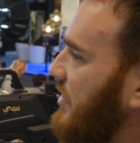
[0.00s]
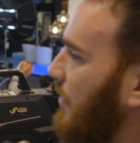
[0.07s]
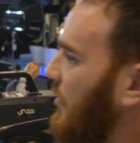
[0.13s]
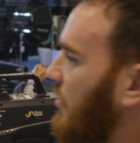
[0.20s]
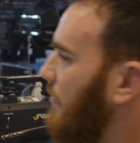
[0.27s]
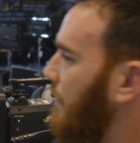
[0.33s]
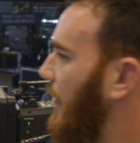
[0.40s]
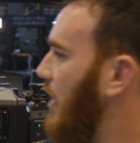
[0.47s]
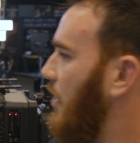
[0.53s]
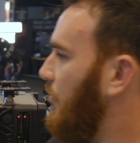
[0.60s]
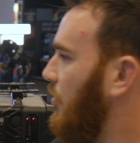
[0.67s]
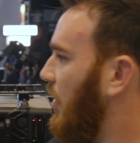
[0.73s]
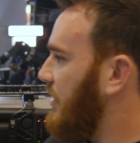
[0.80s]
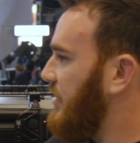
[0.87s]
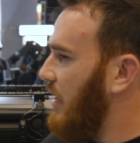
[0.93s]
something available,
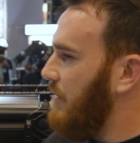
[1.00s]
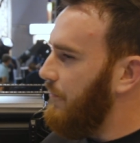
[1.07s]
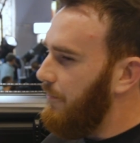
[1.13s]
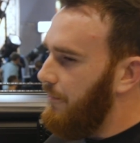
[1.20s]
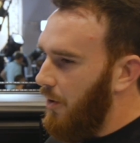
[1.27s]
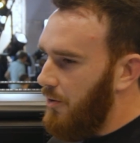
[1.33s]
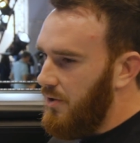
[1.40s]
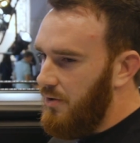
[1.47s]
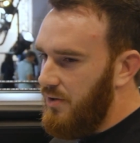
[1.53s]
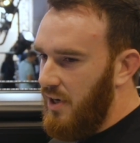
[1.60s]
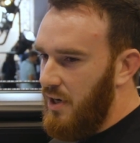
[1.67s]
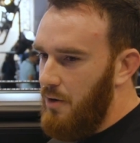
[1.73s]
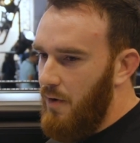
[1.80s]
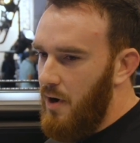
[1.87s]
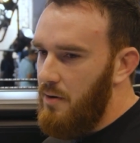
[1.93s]
like I say, from Photo
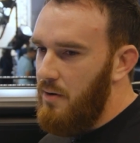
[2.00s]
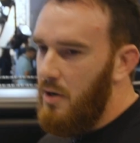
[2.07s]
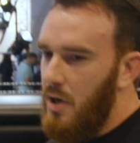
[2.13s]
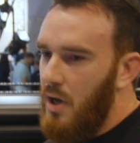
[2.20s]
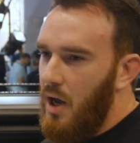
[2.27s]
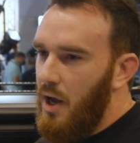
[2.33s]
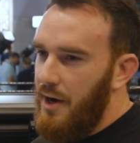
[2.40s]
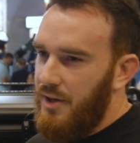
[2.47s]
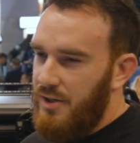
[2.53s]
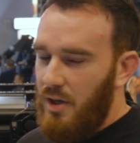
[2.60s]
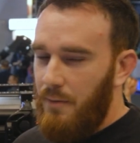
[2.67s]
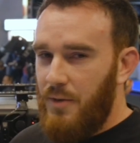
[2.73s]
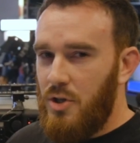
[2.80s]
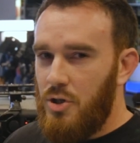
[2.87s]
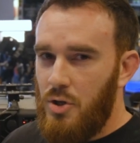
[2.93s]
CineRent. It is
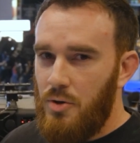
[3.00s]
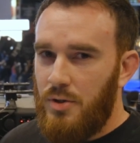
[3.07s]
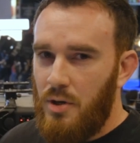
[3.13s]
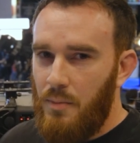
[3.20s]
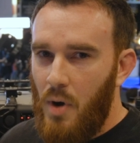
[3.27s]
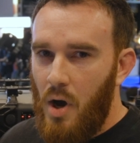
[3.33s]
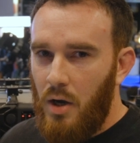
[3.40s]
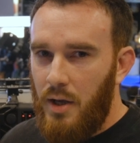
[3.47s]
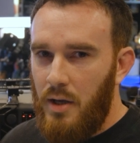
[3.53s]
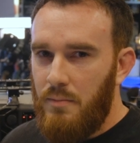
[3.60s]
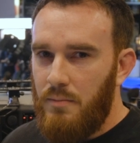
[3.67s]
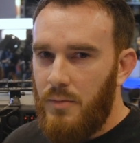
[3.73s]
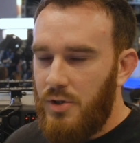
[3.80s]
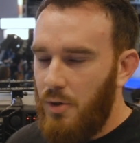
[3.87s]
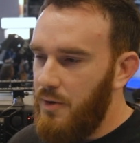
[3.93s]
something new to the market.
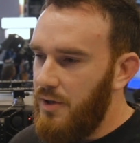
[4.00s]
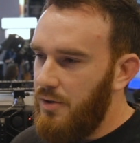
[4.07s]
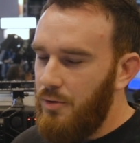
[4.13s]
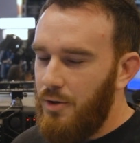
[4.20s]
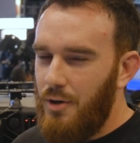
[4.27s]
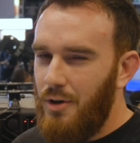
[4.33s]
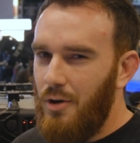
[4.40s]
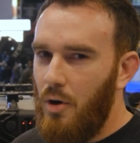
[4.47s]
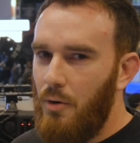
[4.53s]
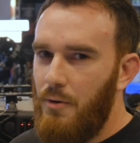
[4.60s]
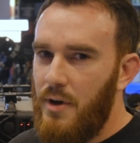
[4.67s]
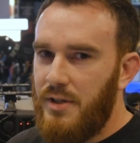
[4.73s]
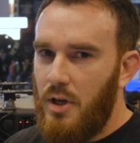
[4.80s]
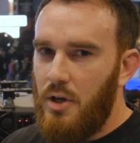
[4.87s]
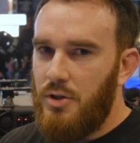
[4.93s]
So we're still doing a lot of
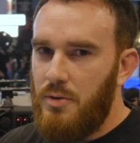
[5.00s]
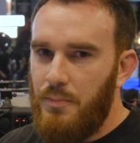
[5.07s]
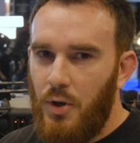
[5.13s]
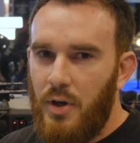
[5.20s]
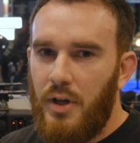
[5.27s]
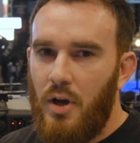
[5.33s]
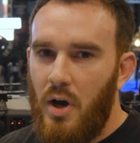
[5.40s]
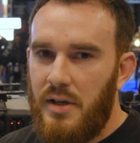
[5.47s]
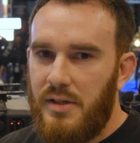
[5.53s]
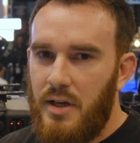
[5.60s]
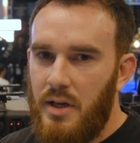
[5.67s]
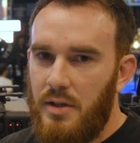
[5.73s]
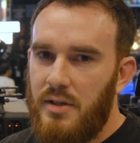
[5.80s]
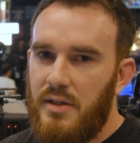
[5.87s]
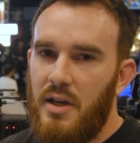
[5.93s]
research and pulling guys
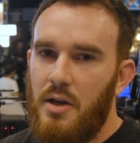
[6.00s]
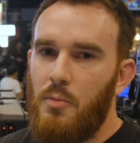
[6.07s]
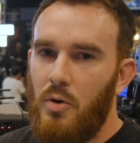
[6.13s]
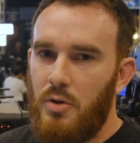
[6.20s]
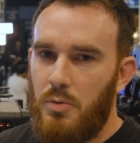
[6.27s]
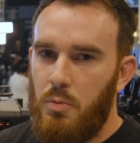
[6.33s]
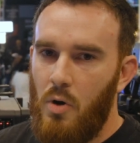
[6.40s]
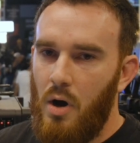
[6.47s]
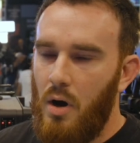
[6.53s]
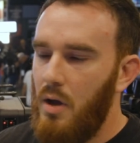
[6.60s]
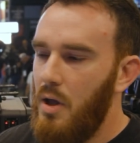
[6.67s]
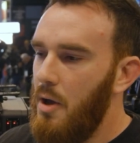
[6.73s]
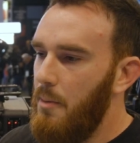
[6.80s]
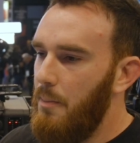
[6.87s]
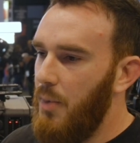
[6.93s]
in, seeing what's what.
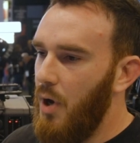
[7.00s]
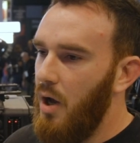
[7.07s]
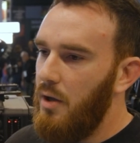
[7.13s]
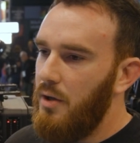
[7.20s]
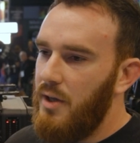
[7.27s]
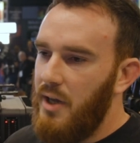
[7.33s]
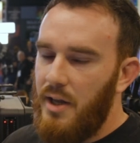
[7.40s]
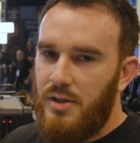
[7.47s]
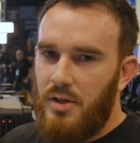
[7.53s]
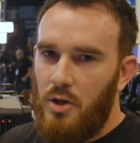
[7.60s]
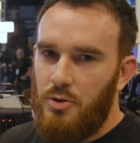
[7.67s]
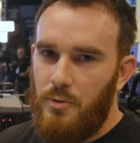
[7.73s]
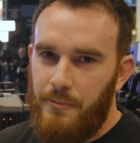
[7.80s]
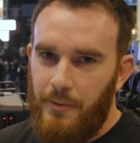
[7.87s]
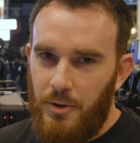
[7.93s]
But get in
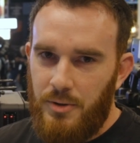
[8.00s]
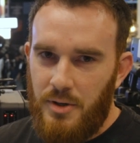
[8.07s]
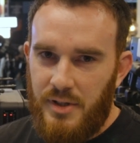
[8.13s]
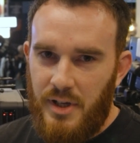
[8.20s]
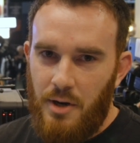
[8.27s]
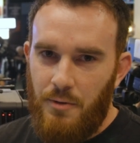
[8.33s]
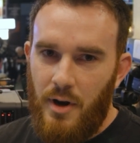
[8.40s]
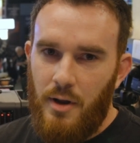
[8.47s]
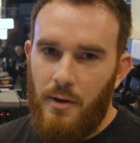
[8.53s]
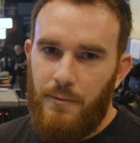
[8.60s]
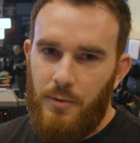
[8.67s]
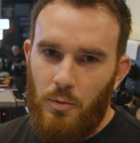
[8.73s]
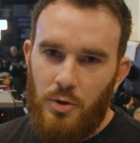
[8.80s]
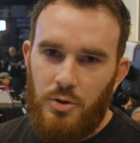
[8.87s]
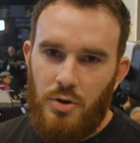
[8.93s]
touch with Photo CineRent if
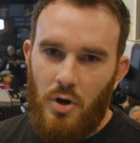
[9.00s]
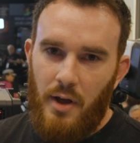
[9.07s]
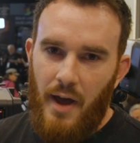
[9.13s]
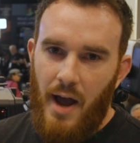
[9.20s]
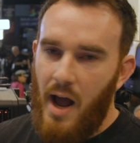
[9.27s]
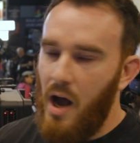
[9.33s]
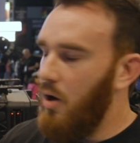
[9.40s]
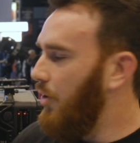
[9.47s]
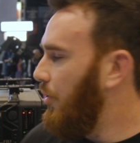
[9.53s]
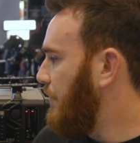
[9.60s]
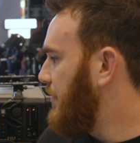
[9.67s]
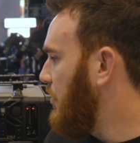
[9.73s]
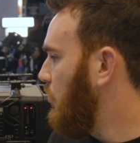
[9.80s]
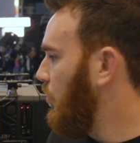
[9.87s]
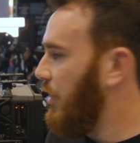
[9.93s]
you want to try that out. And
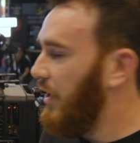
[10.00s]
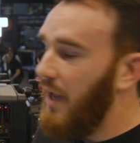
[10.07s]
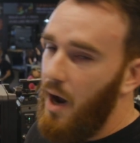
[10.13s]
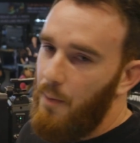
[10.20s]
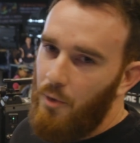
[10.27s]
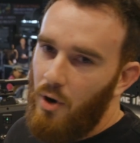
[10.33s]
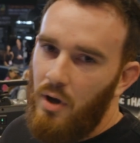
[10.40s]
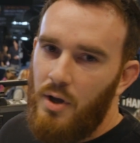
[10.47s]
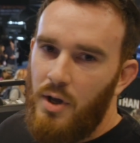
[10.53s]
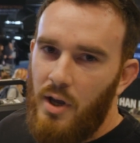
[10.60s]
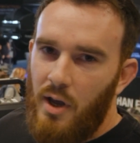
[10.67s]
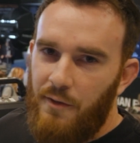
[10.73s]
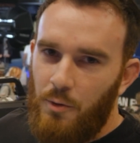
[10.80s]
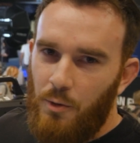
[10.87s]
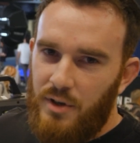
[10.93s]
obviously wooden camera
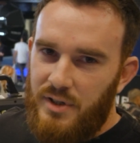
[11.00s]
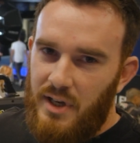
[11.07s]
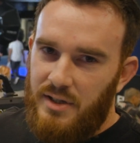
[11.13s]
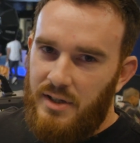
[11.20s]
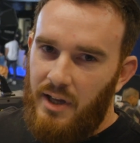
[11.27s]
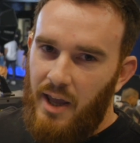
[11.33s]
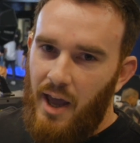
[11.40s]
if you want to test the